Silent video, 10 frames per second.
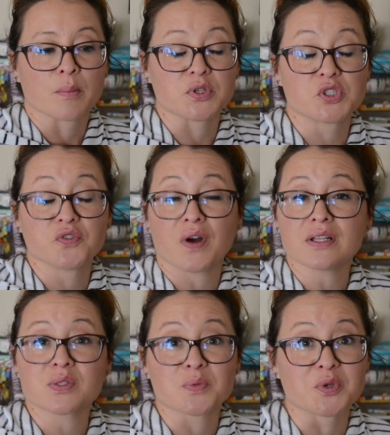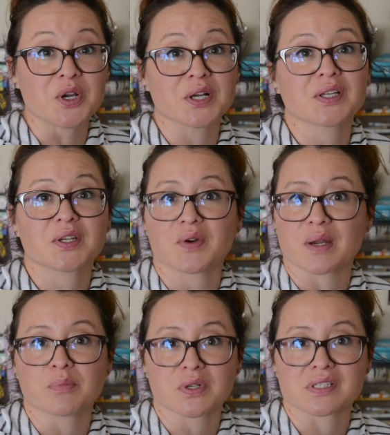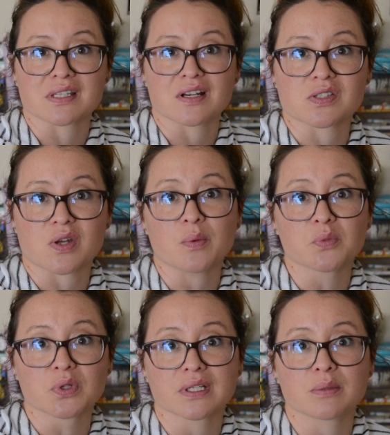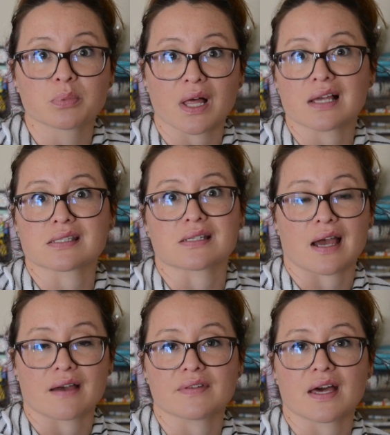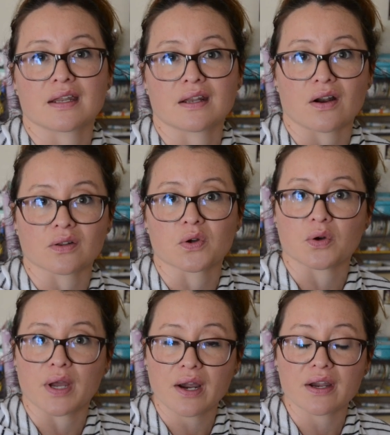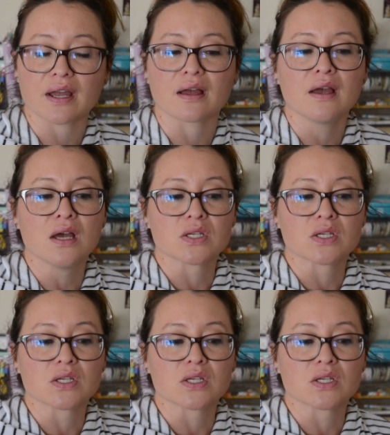But you find some really great books so I'm really blessed to have that in our local area.